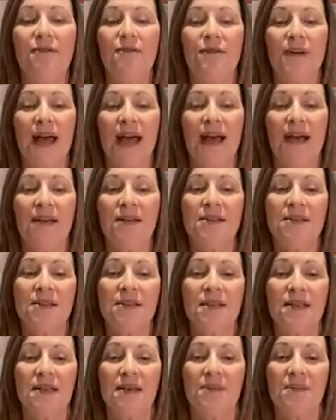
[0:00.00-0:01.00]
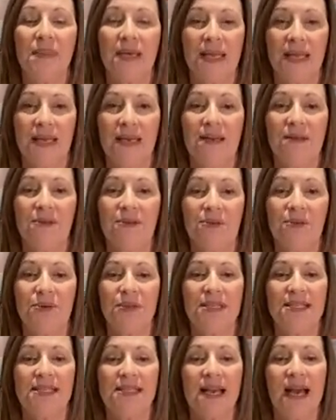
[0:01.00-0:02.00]
found me through
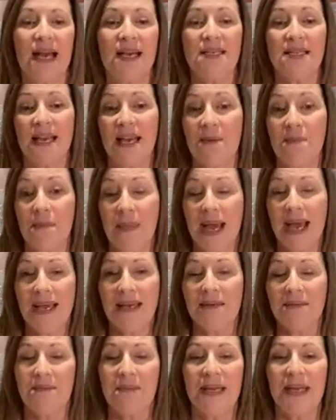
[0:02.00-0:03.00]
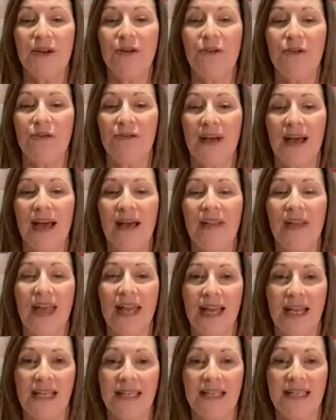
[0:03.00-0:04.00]
this site, and Martin met her father
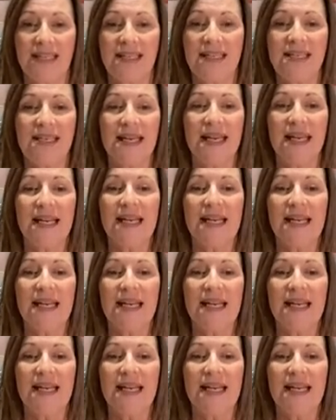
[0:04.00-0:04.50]
Elliot,